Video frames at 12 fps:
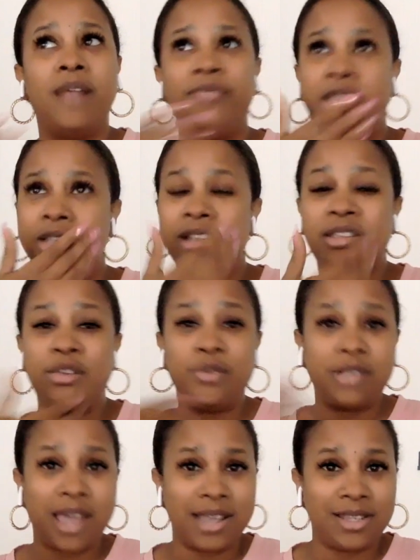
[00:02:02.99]
these are the use
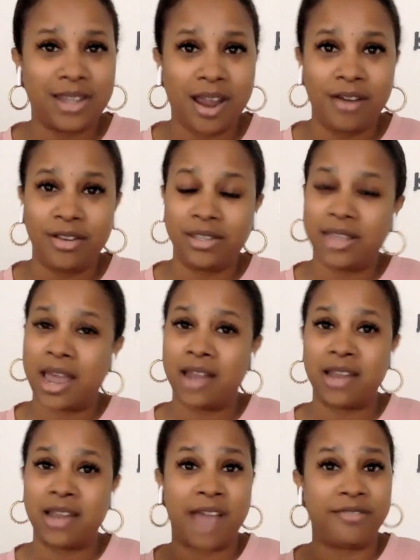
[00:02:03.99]
case scenarios that
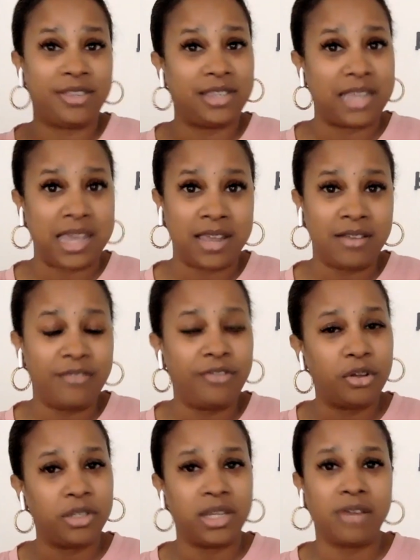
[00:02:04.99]
I've seen
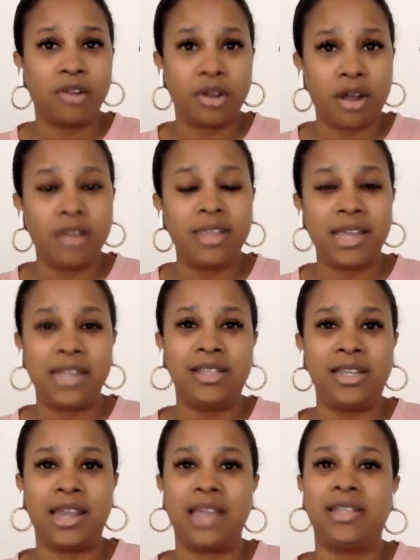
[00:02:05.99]
floating around on the
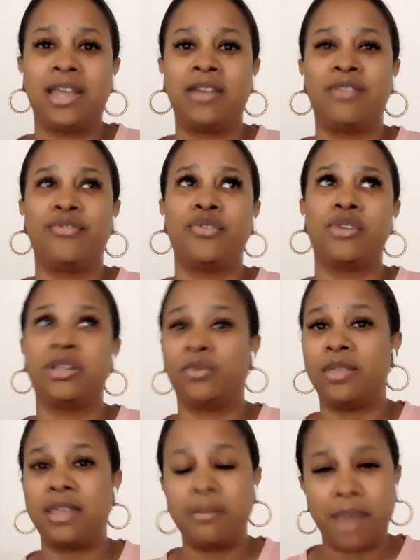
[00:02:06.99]
internet. And of course,
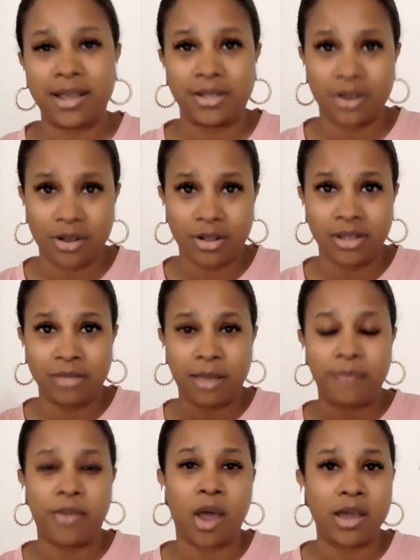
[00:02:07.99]
within my circles, my
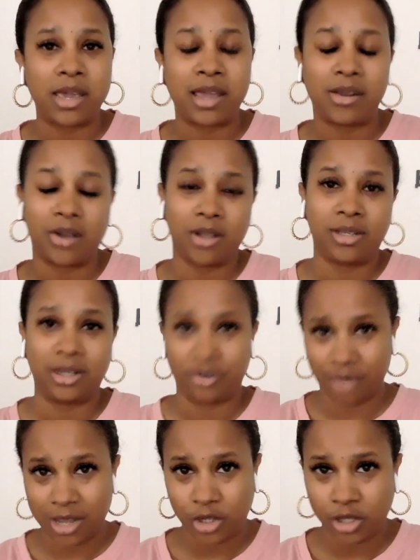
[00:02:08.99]
blogging and content
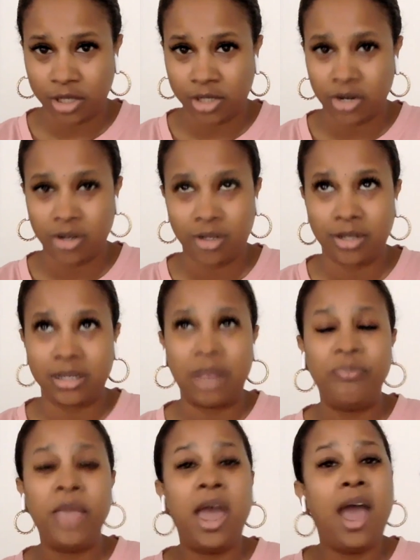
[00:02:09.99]
creation circles,
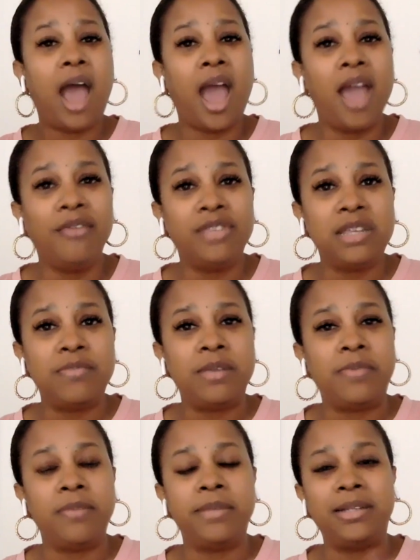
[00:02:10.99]
I have seen
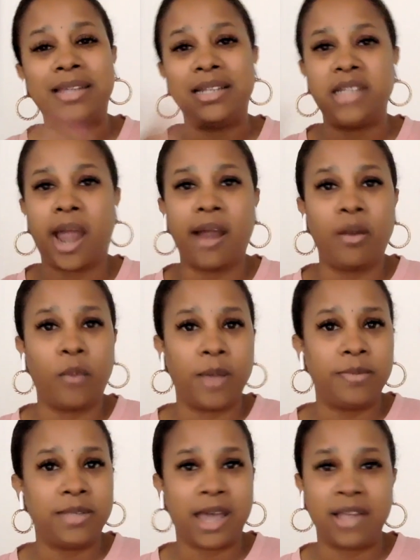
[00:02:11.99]
people build entire
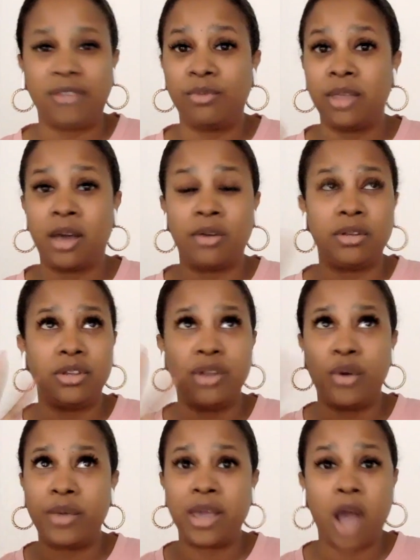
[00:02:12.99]
websites without
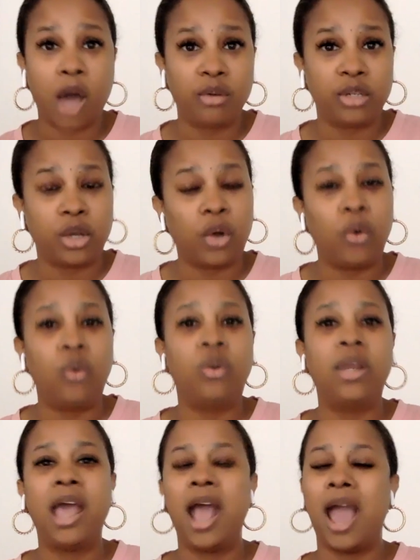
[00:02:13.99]
knowing how to
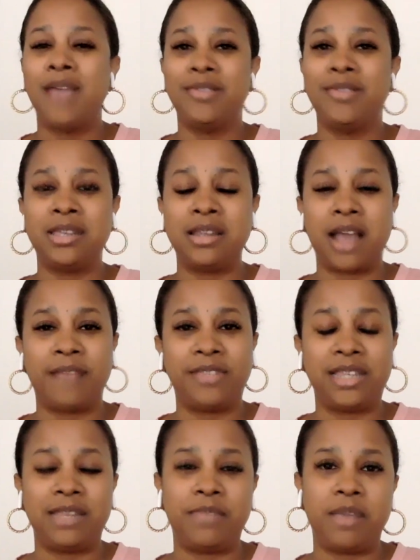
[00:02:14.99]
code. I've
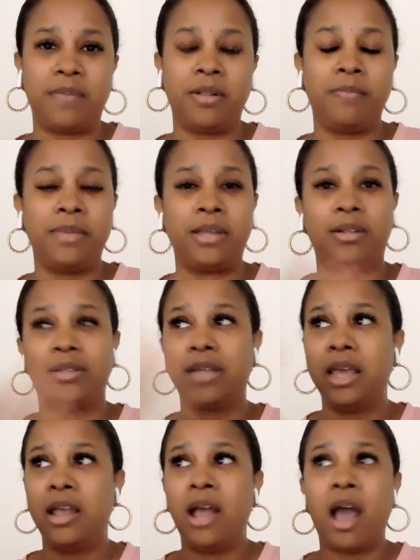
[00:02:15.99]
seen people build
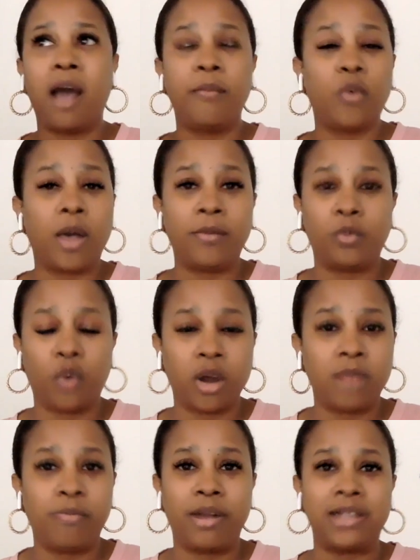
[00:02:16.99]

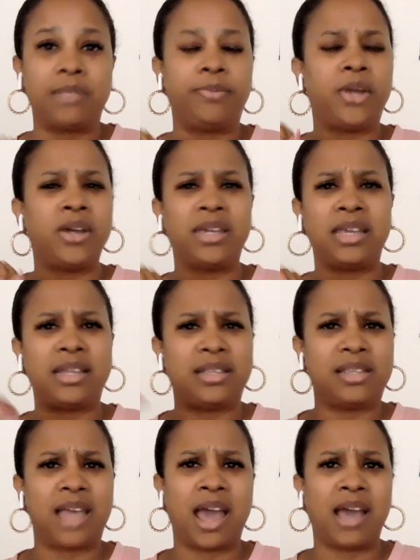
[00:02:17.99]
WordPress
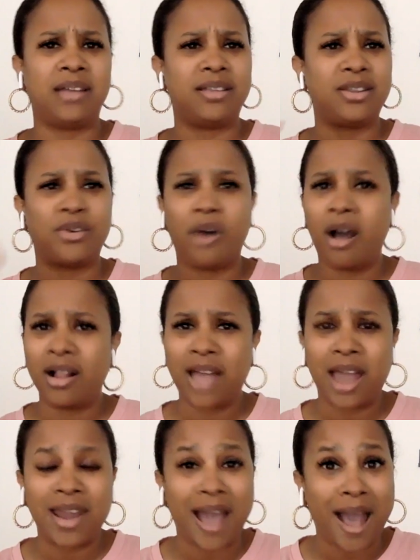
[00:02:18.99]
plugins and all
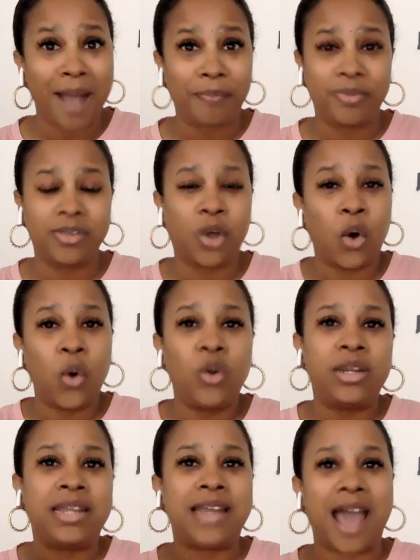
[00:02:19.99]
kind of apps,
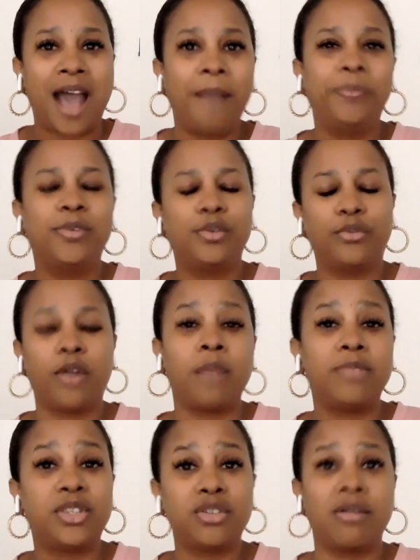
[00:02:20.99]
coded apps from
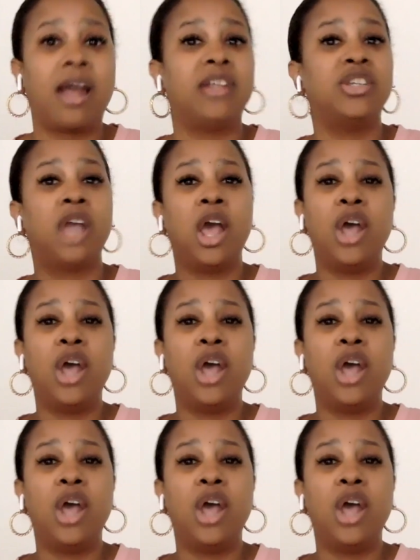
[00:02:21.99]
scratch.